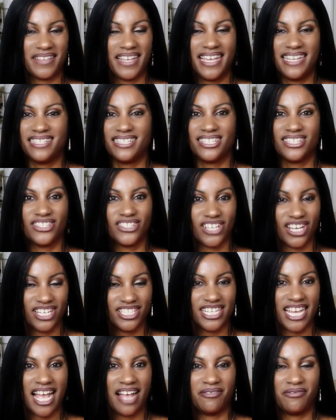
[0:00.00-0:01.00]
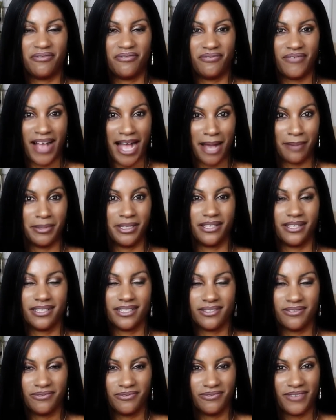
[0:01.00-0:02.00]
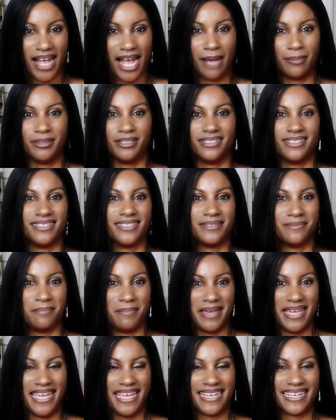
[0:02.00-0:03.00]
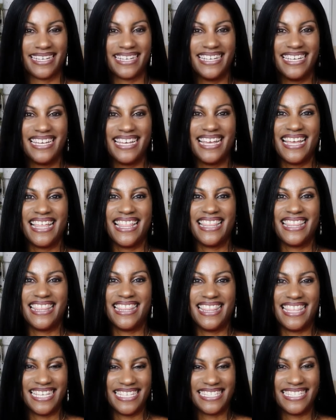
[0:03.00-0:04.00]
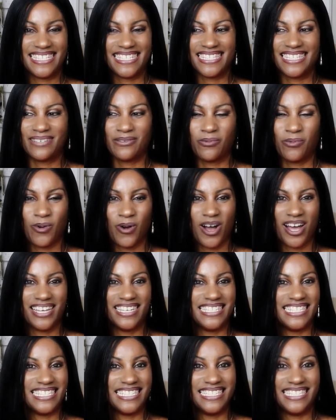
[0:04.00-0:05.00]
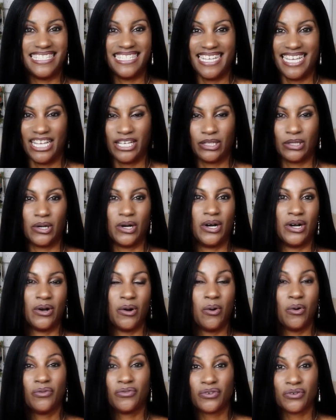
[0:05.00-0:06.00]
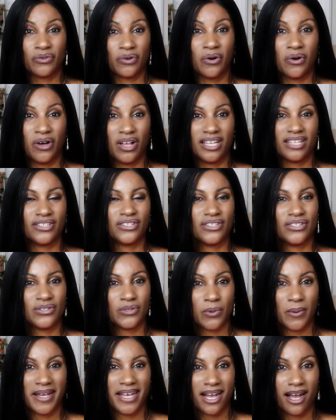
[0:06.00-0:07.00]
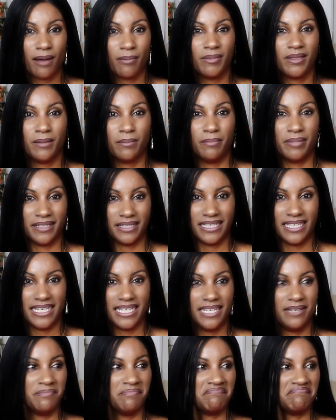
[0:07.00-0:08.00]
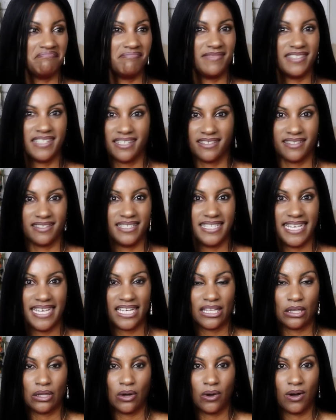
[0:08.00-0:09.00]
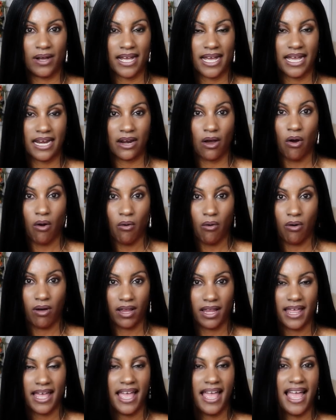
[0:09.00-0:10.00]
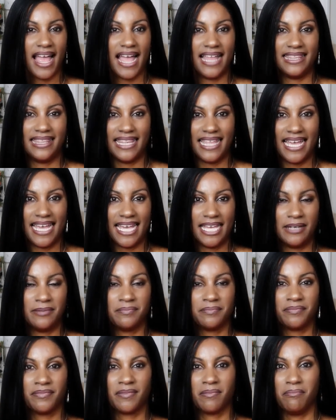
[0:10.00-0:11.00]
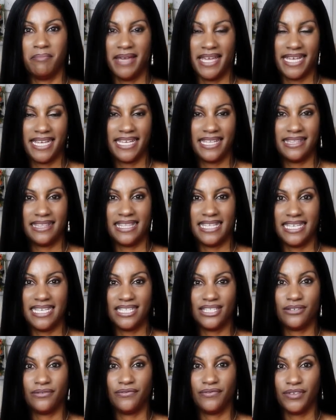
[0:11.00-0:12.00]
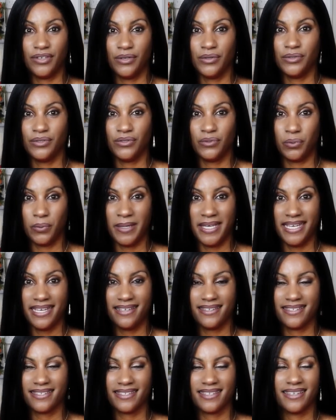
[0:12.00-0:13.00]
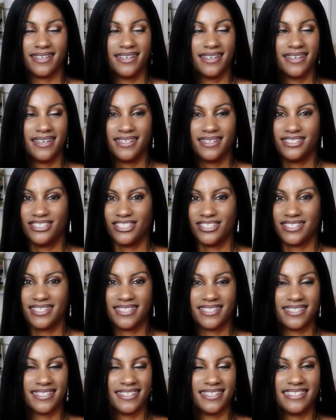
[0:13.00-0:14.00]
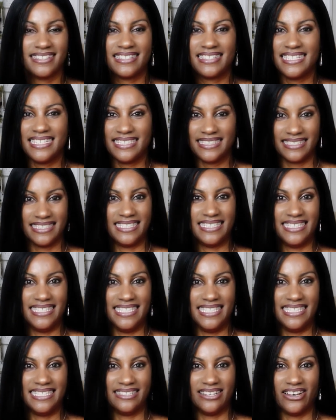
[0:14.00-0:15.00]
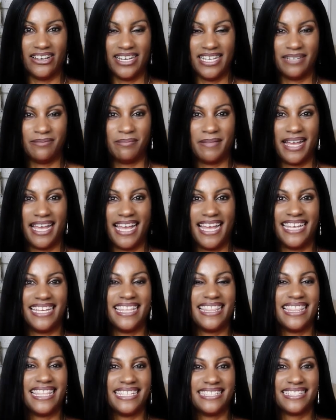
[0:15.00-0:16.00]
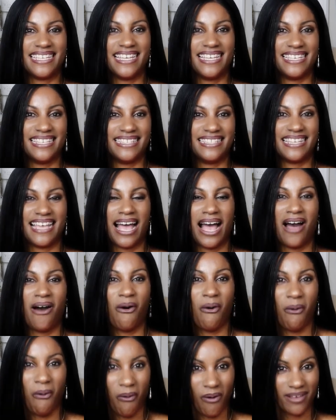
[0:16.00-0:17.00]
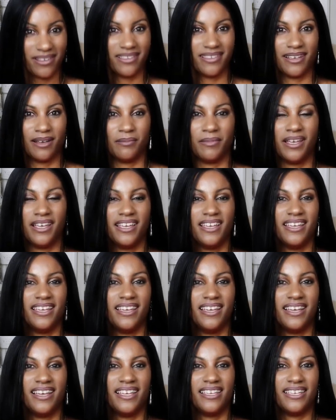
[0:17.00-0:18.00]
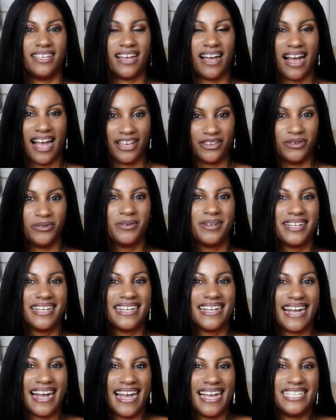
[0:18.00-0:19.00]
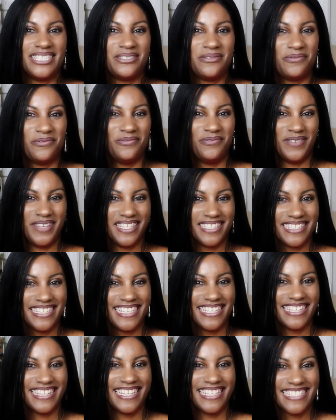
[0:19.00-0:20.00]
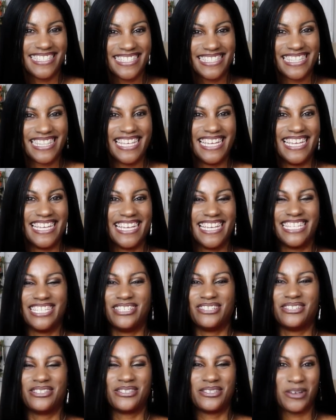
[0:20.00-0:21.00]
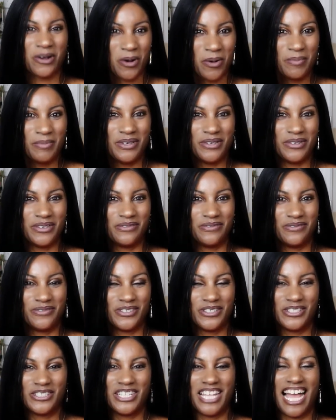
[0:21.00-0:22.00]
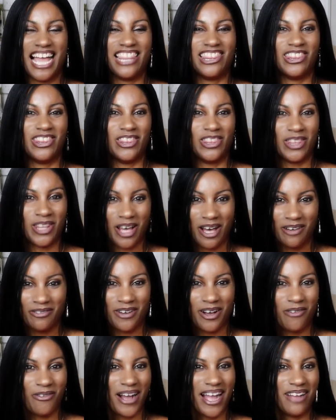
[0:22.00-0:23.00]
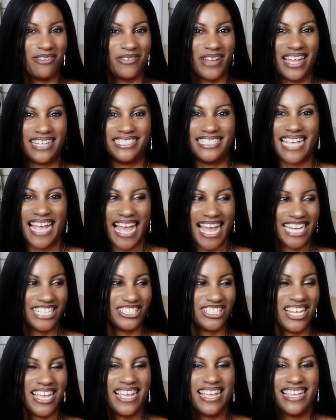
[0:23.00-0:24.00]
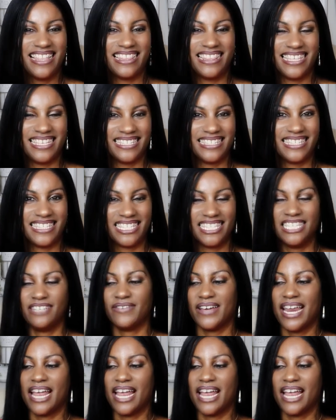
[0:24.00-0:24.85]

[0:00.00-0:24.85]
It's such a fabulous, fabulous make. This one didn't take long. Overall, sewing up the Billie doesn't take long at all. And then making these few tweaks just sealed the deal on it, man. This is awesome. Are you guys feeling this thing? It's so beautiful. I love how I've attached this sleeve.